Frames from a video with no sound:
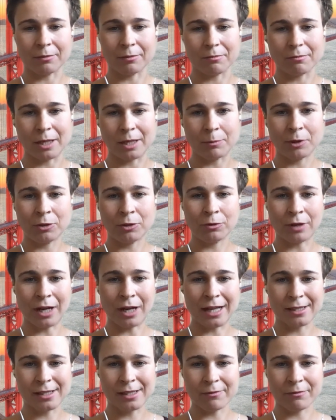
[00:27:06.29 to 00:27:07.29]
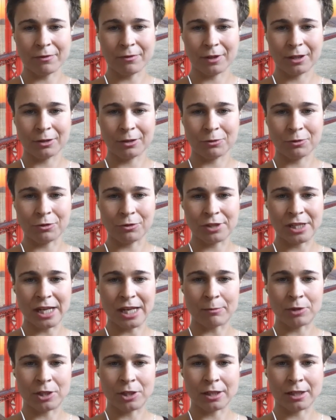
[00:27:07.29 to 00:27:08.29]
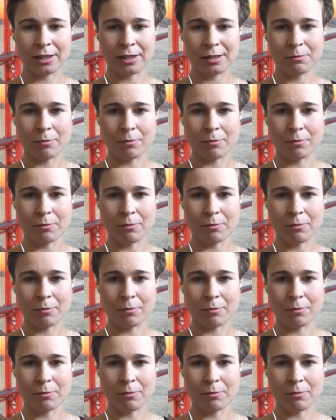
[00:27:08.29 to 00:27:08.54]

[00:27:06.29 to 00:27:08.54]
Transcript: Maybe you add something to your subject,